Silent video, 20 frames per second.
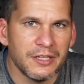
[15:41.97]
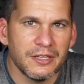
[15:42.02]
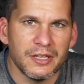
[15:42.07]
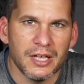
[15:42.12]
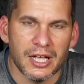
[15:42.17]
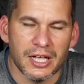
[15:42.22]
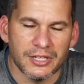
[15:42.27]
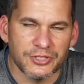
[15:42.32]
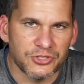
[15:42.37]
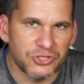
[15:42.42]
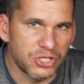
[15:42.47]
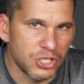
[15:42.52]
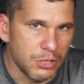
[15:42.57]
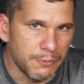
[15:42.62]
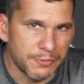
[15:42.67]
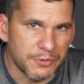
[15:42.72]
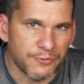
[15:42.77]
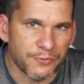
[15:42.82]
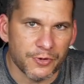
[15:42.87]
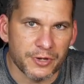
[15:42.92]
Uh,
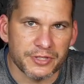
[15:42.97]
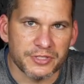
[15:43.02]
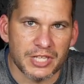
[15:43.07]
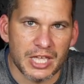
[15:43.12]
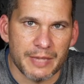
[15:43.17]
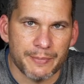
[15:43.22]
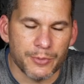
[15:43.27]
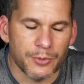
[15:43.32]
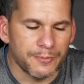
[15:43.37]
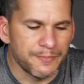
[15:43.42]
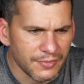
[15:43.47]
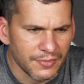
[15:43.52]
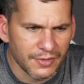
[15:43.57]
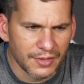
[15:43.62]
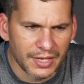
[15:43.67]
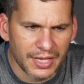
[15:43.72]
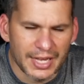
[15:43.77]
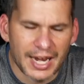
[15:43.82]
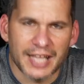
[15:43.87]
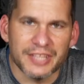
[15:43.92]
soups, for example,
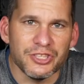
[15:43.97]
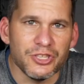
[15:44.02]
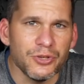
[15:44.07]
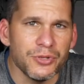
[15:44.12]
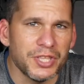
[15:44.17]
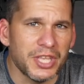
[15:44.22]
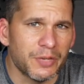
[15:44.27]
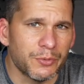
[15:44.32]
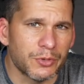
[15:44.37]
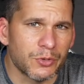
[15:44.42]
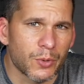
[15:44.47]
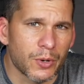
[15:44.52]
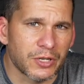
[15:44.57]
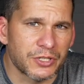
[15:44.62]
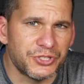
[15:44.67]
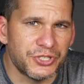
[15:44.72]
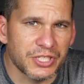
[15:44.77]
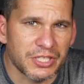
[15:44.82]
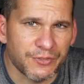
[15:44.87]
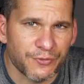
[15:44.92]
and I knew that it would work
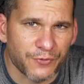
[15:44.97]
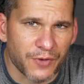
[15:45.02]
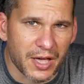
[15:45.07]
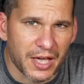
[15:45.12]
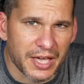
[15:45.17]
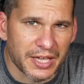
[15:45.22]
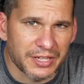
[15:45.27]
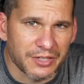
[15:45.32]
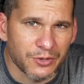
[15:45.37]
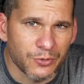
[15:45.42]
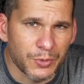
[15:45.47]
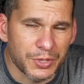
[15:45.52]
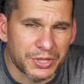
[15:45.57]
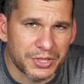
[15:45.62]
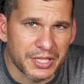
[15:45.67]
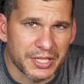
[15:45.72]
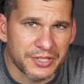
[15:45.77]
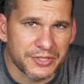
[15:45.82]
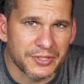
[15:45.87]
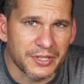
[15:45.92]
just fine with
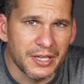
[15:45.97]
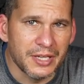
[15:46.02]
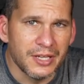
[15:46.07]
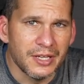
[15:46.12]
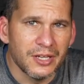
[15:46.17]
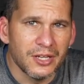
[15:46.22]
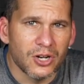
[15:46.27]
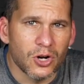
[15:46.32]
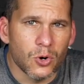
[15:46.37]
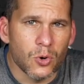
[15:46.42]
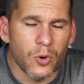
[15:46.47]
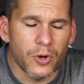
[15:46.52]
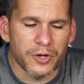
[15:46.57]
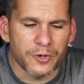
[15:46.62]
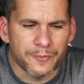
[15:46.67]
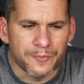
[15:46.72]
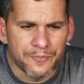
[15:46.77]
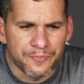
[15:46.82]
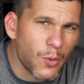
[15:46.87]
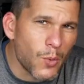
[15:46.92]
this
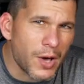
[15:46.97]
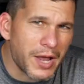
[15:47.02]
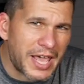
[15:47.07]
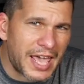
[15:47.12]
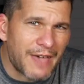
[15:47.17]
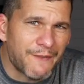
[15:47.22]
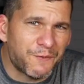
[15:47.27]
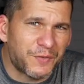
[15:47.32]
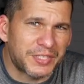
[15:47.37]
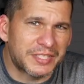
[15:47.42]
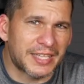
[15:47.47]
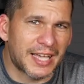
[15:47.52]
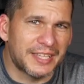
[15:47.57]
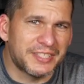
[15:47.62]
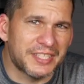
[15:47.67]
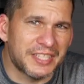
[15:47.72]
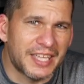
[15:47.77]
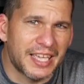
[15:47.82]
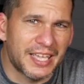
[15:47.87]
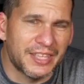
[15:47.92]
oil. I want to
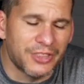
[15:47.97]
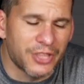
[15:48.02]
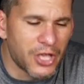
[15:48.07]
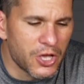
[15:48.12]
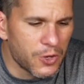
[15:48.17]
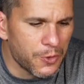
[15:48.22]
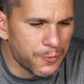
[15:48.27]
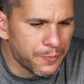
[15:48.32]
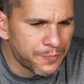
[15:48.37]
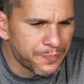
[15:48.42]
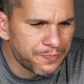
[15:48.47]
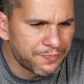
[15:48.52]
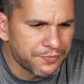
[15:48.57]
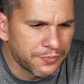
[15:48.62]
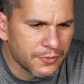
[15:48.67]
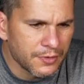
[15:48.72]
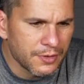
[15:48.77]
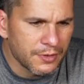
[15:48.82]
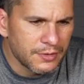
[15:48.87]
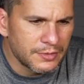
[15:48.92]
emphasize again, though,
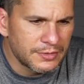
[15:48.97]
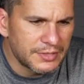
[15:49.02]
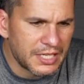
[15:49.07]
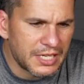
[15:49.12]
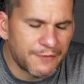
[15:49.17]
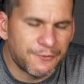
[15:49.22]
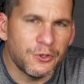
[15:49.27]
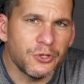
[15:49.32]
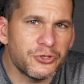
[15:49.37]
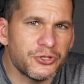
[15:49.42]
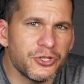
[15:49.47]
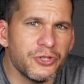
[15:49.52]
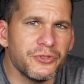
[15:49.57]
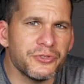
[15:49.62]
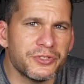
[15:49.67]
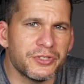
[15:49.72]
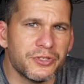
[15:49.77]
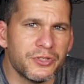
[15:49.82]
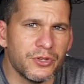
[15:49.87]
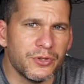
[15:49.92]
that if you
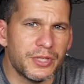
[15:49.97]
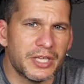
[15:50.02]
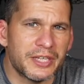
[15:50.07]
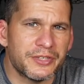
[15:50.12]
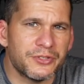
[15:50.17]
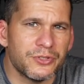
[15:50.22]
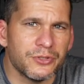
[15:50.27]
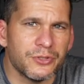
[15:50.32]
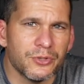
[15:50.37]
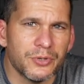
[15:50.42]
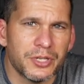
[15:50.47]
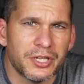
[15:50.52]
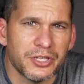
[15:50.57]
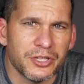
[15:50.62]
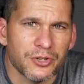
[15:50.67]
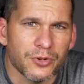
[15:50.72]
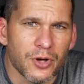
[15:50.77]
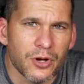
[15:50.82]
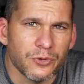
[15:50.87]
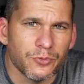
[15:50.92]
choose to do this, you do it at
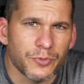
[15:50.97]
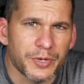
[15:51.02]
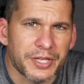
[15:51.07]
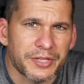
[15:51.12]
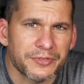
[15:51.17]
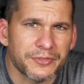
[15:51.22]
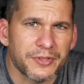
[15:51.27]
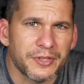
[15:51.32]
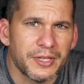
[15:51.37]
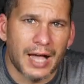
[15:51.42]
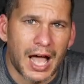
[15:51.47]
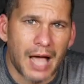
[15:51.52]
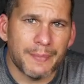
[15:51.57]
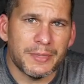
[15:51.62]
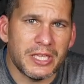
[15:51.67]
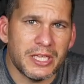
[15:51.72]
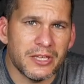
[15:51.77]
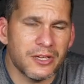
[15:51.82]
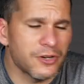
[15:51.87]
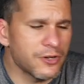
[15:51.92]
your own risk. I'm
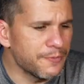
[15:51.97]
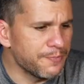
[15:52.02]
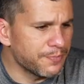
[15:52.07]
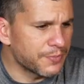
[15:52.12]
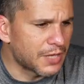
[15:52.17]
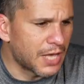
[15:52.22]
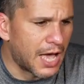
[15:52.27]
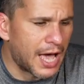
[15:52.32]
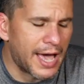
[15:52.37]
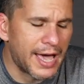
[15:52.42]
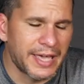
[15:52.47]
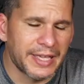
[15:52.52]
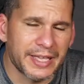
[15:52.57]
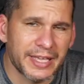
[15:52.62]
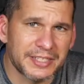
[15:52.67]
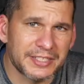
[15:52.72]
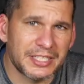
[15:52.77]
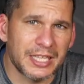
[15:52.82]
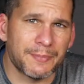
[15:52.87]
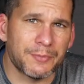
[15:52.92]
here, I
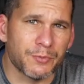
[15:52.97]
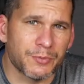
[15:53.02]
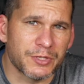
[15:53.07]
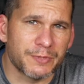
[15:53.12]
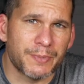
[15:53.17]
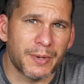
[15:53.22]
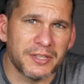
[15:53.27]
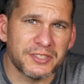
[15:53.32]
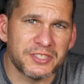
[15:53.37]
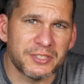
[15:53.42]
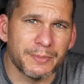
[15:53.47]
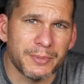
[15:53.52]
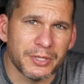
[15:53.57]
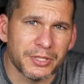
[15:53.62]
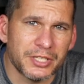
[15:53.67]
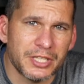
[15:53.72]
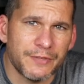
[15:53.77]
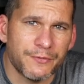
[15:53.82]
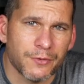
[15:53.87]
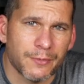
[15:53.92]
accept
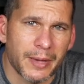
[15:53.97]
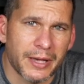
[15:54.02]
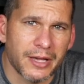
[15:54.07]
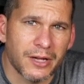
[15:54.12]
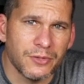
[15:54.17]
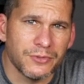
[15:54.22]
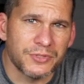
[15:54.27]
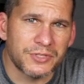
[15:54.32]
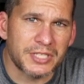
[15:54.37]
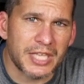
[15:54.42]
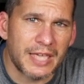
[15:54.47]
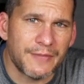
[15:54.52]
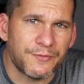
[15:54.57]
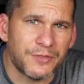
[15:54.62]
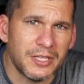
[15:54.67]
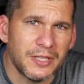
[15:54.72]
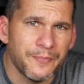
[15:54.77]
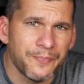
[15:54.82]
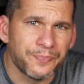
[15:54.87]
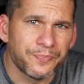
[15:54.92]
responsibility for my own
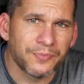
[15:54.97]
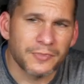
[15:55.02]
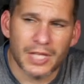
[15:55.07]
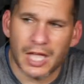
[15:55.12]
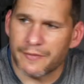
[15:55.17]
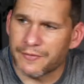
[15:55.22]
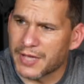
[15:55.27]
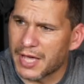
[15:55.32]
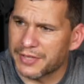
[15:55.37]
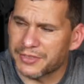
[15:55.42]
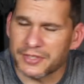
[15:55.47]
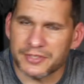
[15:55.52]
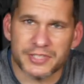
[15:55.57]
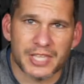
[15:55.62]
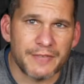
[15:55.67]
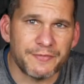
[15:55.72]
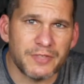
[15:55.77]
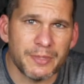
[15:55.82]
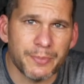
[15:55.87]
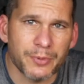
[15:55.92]
safety. I've got the
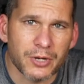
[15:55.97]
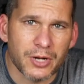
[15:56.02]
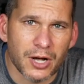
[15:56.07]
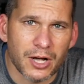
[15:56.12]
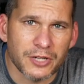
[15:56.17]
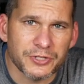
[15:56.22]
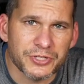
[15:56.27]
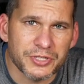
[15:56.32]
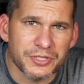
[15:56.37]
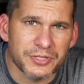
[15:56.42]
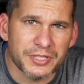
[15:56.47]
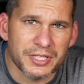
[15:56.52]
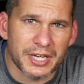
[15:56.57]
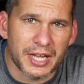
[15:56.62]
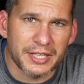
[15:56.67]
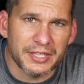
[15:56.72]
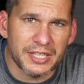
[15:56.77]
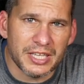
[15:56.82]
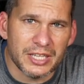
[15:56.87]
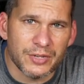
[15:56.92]
safety precautions that
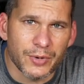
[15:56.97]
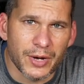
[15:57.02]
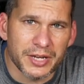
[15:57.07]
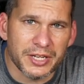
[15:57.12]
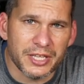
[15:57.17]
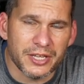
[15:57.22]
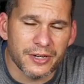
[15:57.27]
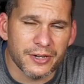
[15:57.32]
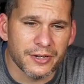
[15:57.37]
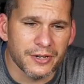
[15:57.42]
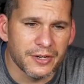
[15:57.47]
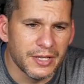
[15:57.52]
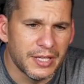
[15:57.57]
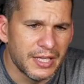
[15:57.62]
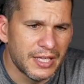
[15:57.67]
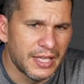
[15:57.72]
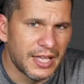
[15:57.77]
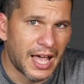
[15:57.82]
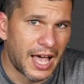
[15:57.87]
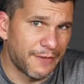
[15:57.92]
I need right here.
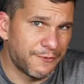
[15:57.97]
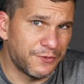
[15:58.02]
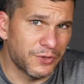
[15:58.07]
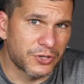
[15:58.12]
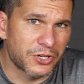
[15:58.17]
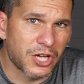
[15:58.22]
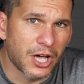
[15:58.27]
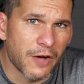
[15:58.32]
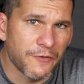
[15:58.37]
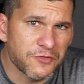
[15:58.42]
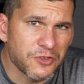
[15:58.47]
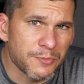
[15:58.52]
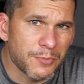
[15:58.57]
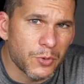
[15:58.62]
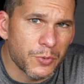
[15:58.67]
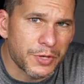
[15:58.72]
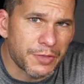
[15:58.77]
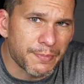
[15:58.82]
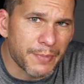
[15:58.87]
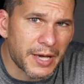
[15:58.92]
I feel comfortable
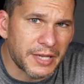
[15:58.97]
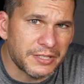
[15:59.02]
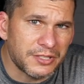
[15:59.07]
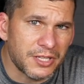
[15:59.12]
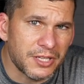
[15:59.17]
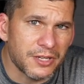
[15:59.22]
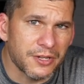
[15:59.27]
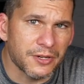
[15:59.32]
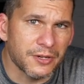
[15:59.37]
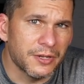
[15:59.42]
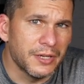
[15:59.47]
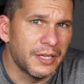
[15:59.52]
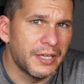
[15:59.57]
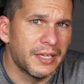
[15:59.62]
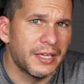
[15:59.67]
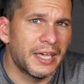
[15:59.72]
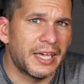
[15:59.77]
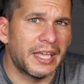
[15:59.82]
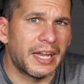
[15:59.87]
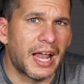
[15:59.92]
with my gear
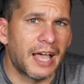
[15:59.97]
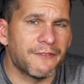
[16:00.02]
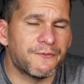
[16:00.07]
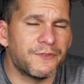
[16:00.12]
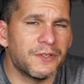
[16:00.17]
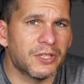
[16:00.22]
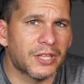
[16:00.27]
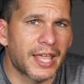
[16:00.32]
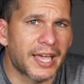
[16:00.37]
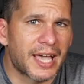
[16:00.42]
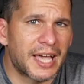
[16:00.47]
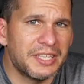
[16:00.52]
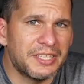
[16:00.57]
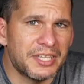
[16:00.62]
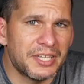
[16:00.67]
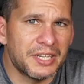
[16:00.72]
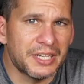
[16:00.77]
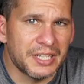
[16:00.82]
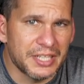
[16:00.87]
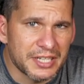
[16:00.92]
and I feel like I
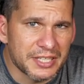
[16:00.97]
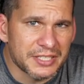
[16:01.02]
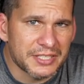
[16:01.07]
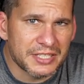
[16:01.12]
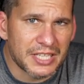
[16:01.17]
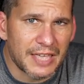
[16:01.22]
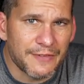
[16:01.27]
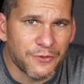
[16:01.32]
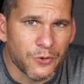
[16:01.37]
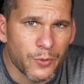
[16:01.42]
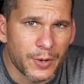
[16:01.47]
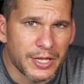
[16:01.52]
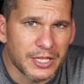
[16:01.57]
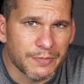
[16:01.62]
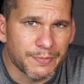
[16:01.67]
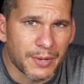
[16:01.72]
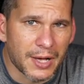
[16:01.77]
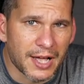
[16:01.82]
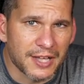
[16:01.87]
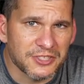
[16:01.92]
did it in as safe a way as
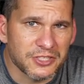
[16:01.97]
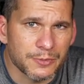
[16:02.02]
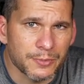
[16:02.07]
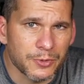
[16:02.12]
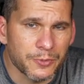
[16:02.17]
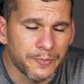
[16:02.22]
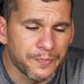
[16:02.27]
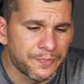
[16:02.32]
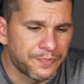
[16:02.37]
possible.